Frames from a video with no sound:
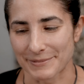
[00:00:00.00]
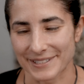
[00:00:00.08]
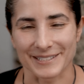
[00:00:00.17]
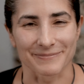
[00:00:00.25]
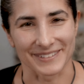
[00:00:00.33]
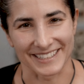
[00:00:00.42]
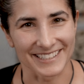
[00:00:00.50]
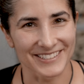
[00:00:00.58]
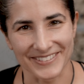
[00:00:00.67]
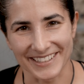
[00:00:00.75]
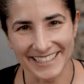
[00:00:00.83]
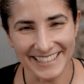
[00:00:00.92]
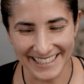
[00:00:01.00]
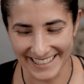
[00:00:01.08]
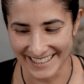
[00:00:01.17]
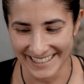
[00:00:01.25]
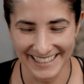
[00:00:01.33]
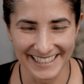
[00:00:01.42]
with some lyrics for it
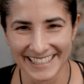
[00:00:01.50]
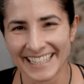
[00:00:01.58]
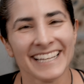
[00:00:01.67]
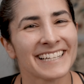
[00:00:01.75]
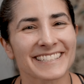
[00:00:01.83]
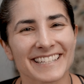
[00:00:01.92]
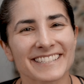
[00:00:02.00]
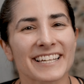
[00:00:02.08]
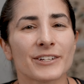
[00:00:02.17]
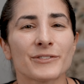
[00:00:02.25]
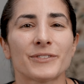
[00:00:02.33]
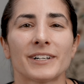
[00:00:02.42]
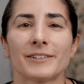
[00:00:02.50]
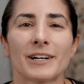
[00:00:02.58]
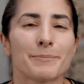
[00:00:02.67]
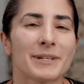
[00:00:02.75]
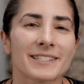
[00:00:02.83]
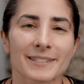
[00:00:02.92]
because it's kind of fun. A
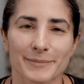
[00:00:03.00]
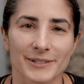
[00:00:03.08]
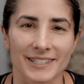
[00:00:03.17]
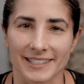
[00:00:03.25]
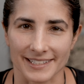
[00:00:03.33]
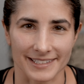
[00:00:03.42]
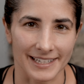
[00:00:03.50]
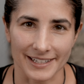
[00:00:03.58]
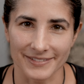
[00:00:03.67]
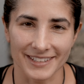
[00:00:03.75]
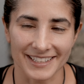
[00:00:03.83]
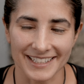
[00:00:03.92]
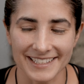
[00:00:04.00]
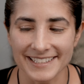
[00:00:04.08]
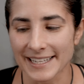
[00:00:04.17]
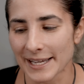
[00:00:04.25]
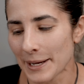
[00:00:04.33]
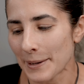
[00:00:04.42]
piece of music doesn't have lyrics,
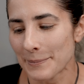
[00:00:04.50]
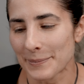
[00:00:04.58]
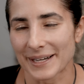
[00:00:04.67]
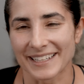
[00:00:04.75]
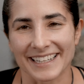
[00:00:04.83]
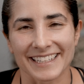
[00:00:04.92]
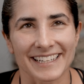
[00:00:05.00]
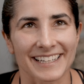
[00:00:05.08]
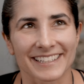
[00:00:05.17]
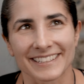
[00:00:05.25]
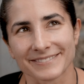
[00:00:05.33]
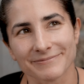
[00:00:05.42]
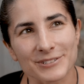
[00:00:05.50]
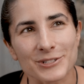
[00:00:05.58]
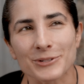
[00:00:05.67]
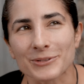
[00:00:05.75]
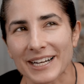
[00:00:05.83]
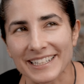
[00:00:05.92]
but I kind of
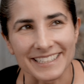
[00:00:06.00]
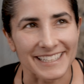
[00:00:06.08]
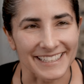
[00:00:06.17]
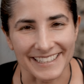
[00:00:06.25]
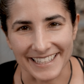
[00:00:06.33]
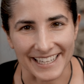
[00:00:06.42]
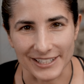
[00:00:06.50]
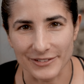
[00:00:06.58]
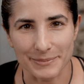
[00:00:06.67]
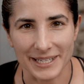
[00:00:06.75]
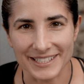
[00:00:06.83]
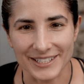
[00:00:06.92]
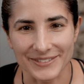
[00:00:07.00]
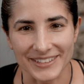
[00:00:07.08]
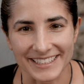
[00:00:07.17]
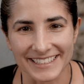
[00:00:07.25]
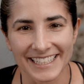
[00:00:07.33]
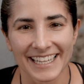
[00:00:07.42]
try to get in the head of Beethoven.